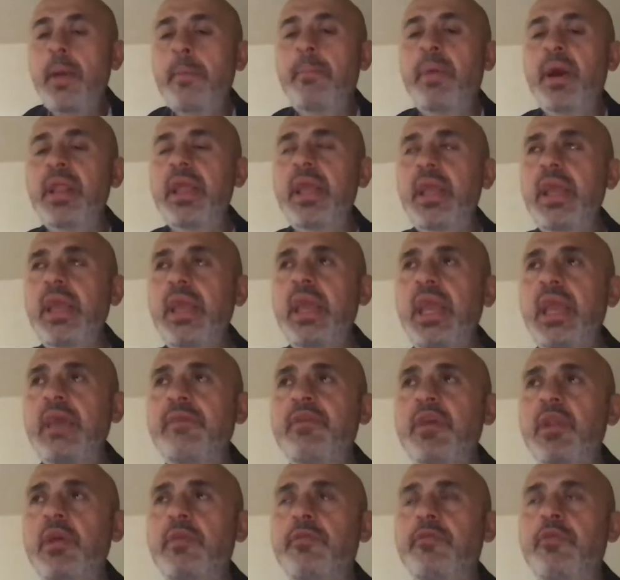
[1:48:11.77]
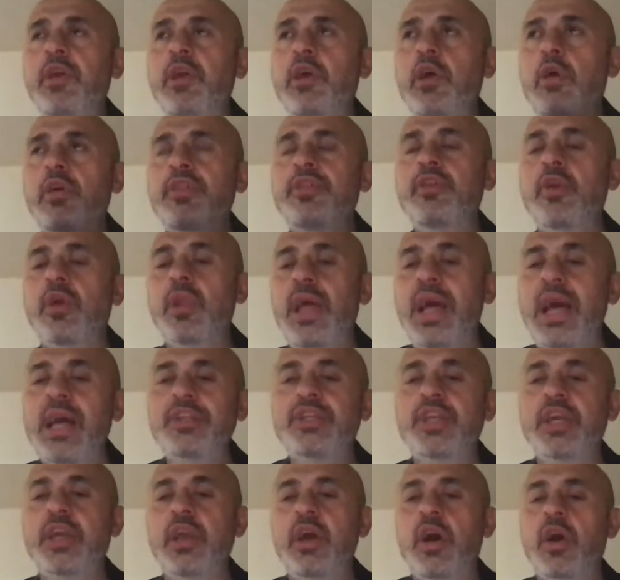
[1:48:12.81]
But even if we go with your
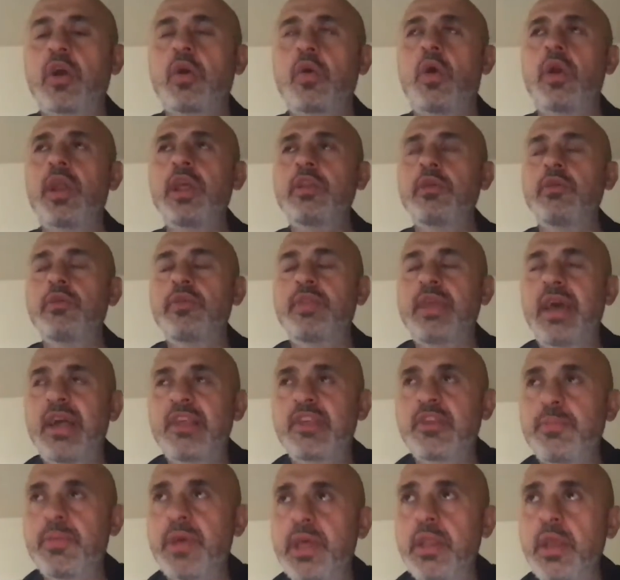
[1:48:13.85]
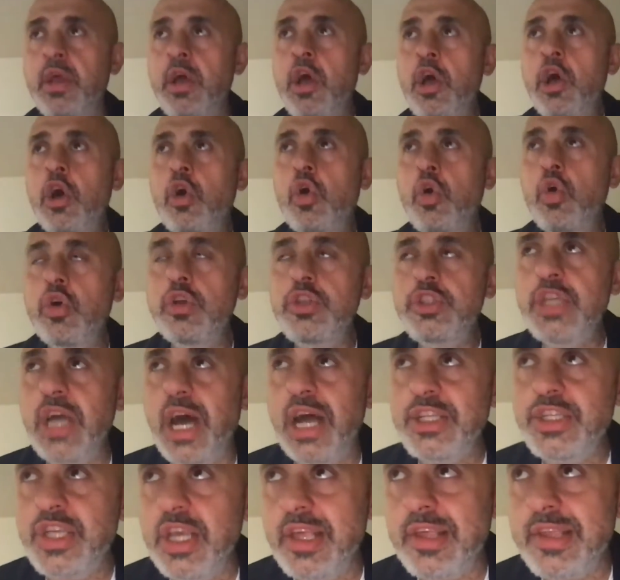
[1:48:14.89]
logic, according to the New Testament, who
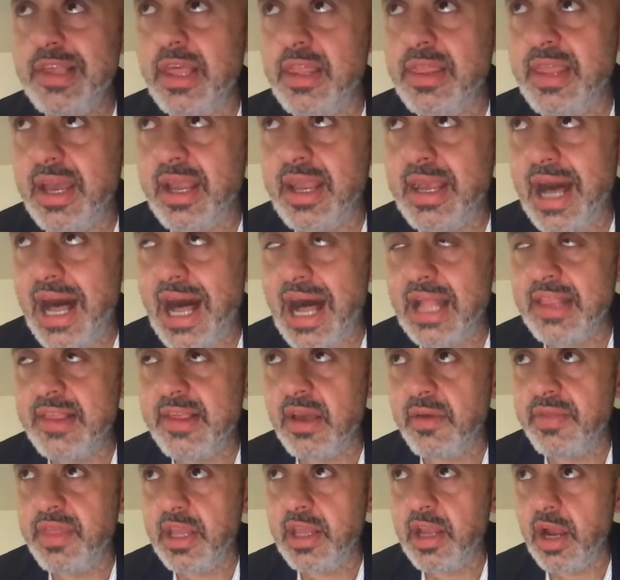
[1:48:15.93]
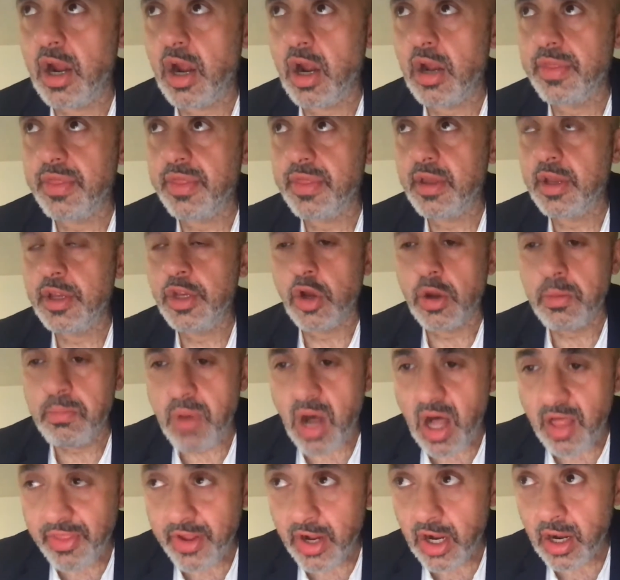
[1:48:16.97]
judges the gods of the earth? Your
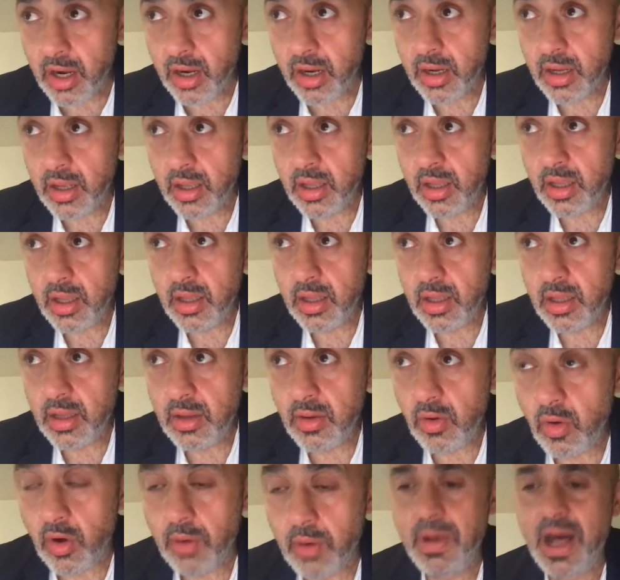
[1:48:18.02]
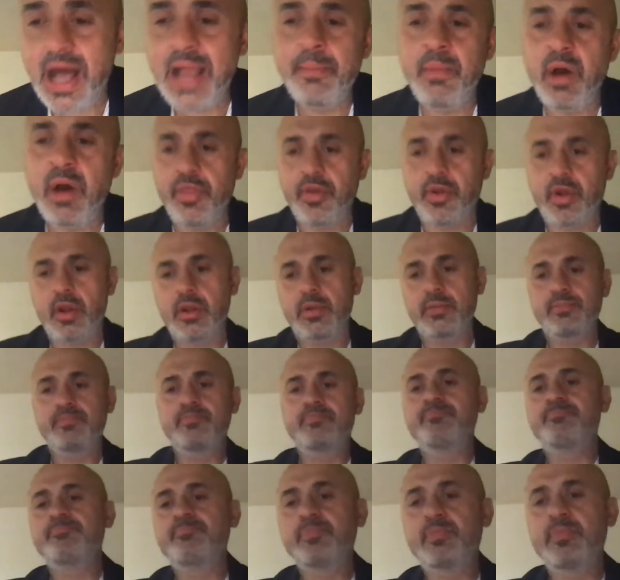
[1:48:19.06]
mother? or my mother?
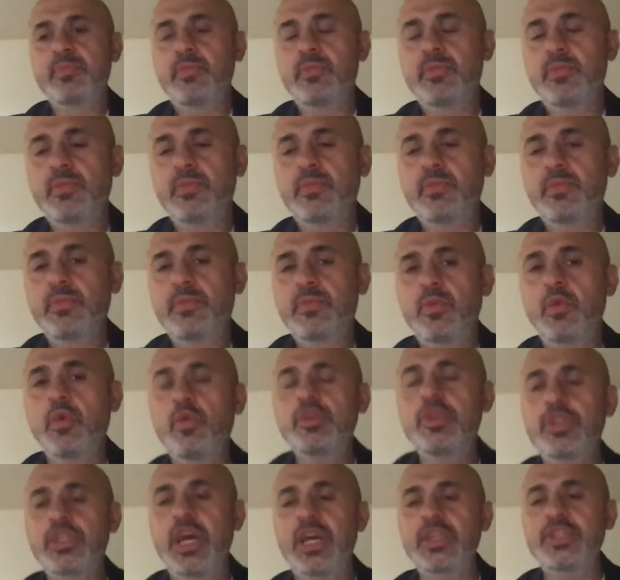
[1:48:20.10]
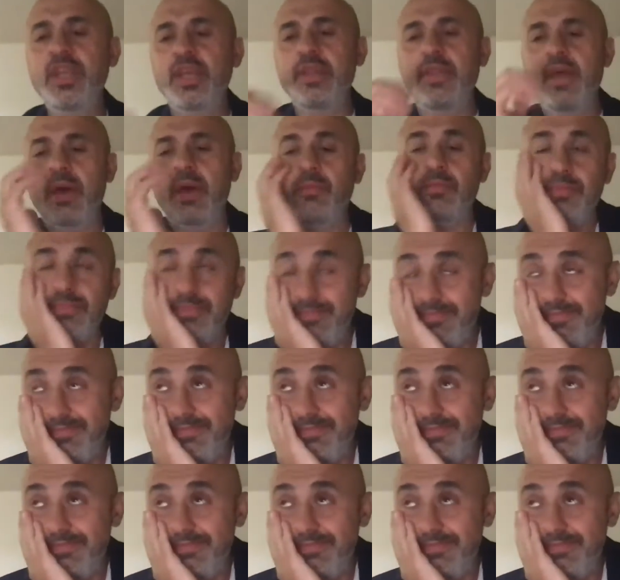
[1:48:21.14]
Who's judging them?